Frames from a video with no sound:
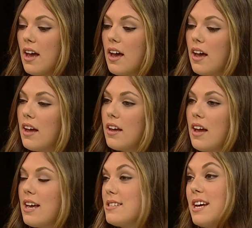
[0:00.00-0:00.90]

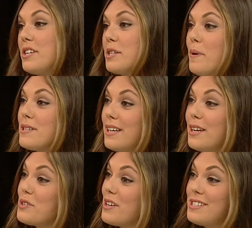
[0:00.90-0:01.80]
expressed any
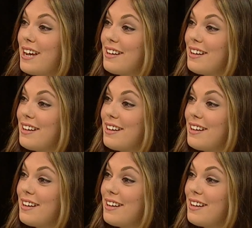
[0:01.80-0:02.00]
interest yet.